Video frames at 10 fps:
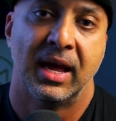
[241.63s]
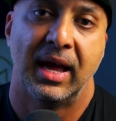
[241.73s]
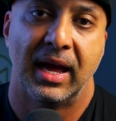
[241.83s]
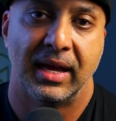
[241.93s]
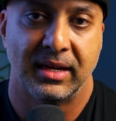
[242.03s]

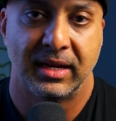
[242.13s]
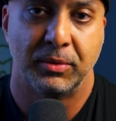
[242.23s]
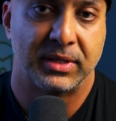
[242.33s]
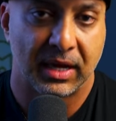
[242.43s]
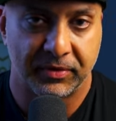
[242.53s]
And uh, he
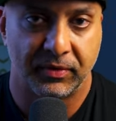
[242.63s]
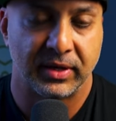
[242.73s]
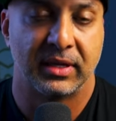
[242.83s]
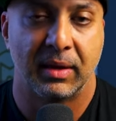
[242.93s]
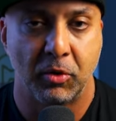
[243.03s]
was out for the
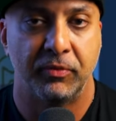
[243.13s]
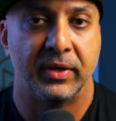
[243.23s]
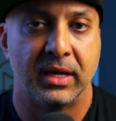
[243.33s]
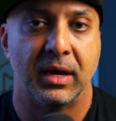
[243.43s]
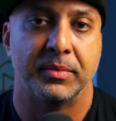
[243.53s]
rest of the game. Hopefully
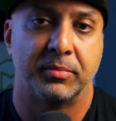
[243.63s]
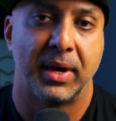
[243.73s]
he comes